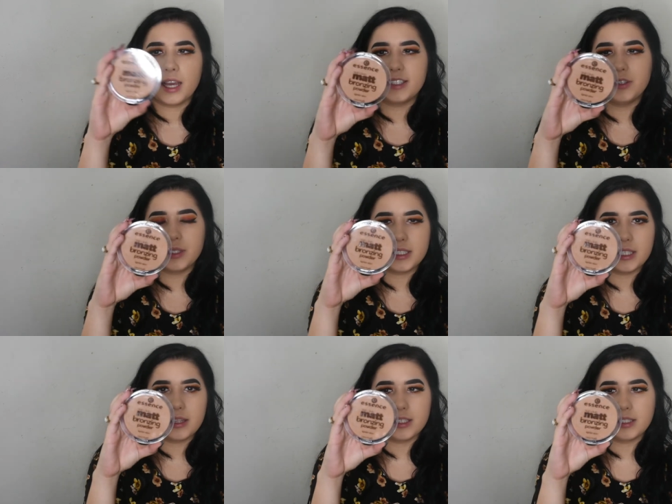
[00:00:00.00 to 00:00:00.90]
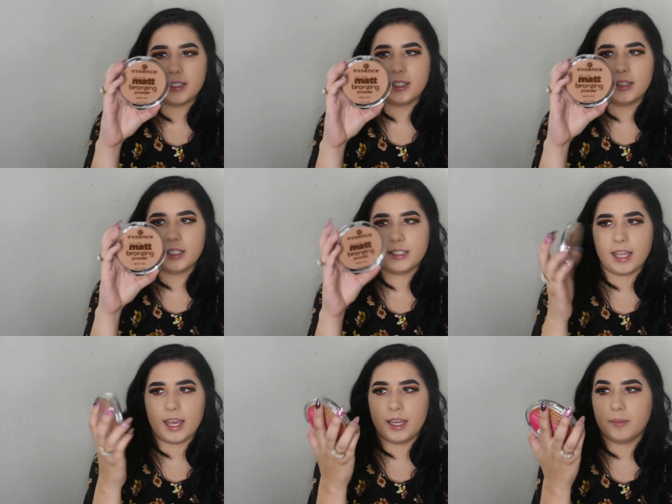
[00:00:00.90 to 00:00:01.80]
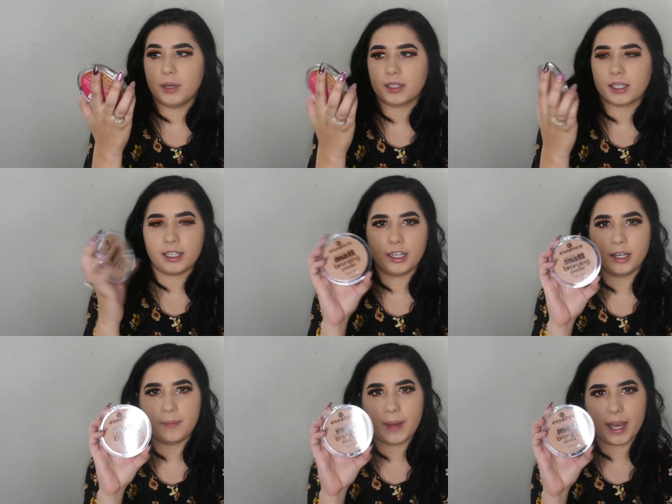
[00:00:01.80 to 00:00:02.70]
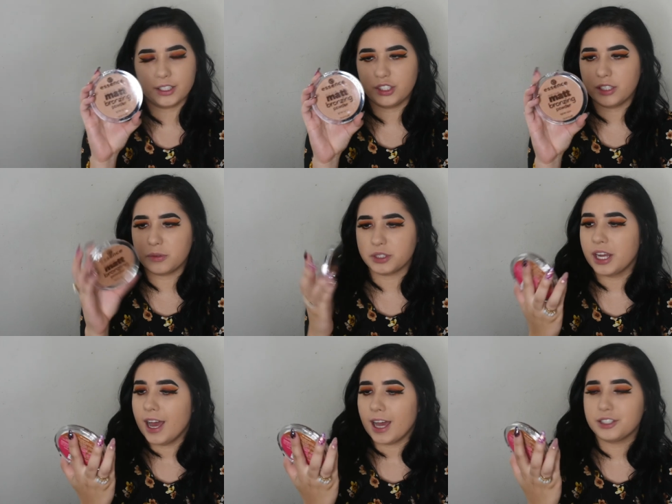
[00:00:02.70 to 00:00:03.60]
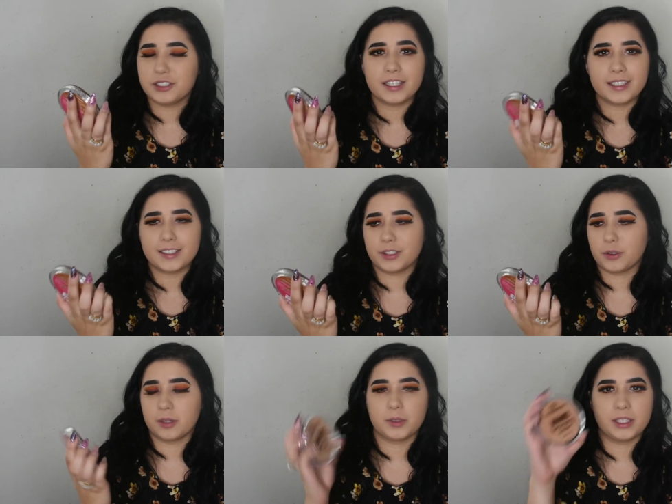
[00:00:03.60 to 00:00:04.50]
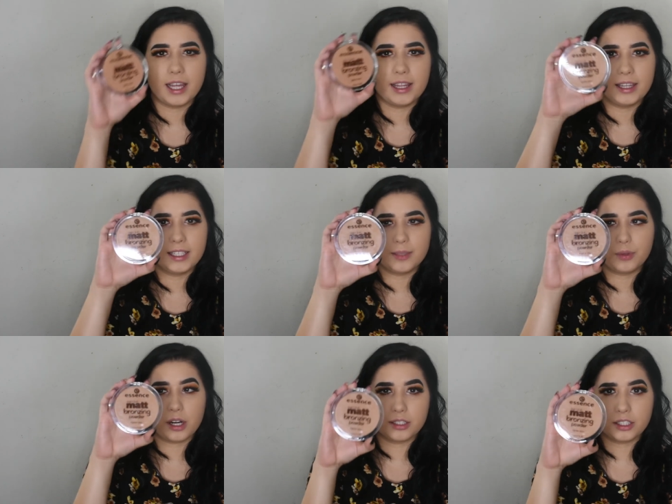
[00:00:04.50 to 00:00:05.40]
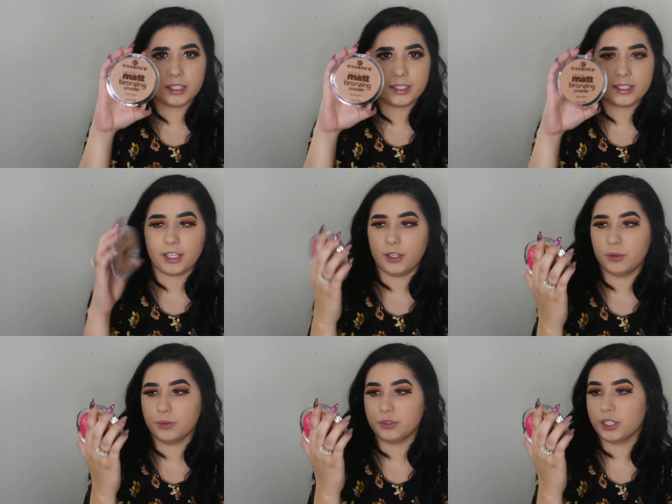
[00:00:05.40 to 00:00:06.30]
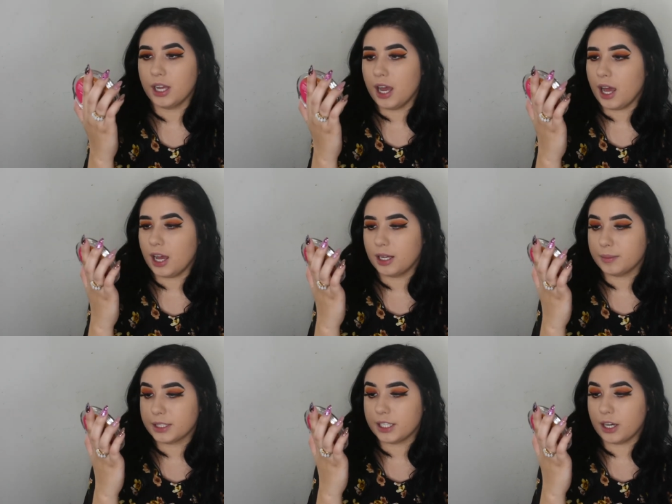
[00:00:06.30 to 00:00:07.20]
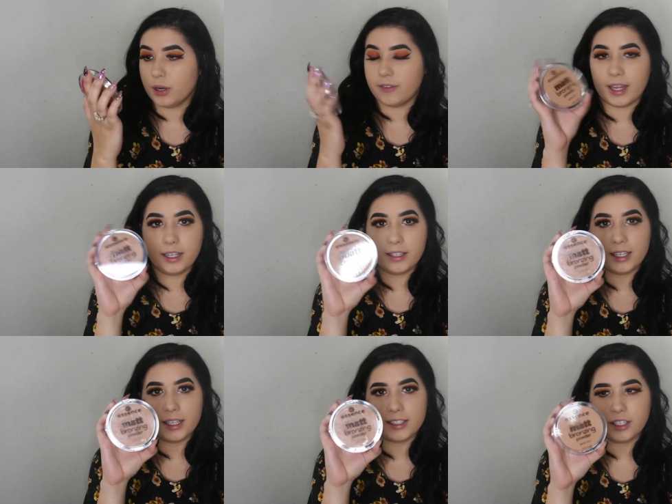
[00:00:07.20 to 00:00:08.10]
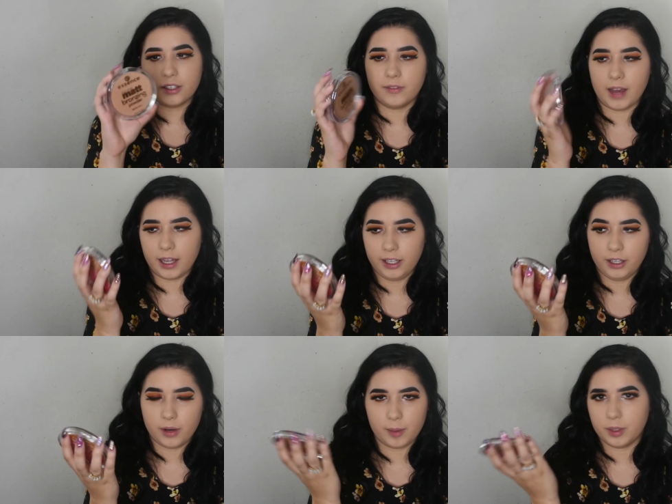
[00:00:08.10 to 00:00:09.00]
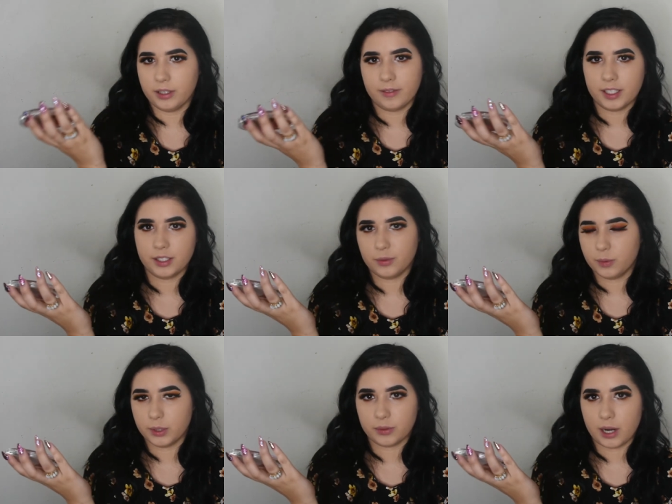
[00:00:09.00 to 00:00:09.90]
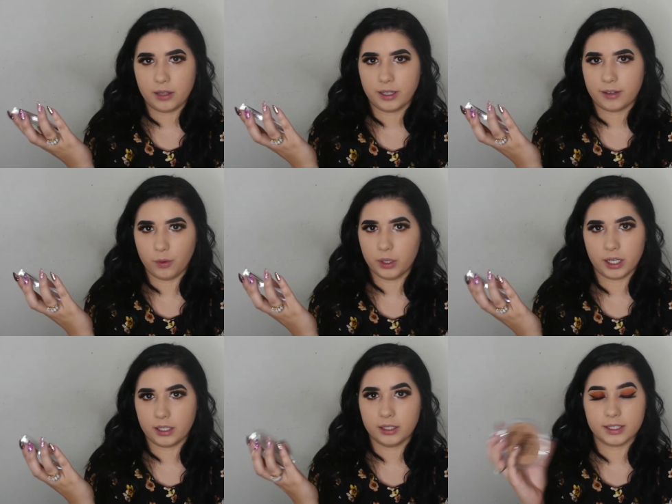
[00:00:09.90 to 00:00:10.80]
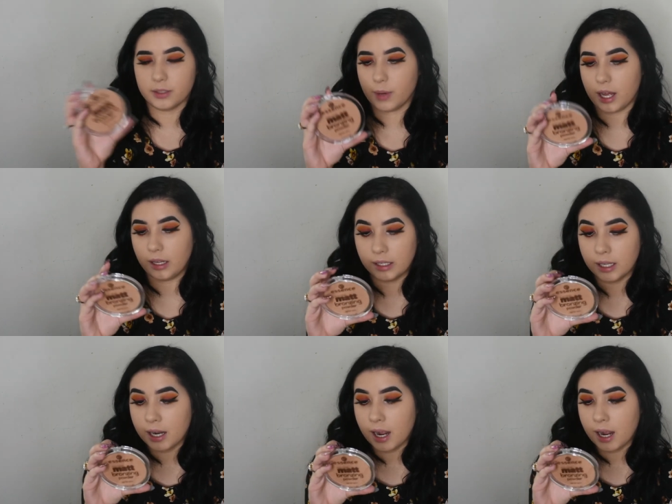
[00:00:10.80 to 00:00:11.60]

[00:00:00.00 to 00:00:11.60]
as you can see, this is in the same clear packaging, which I just think is adorable and this bronzer is huge. Um, so if anything, it's good value. I believe this was around like $4 as well.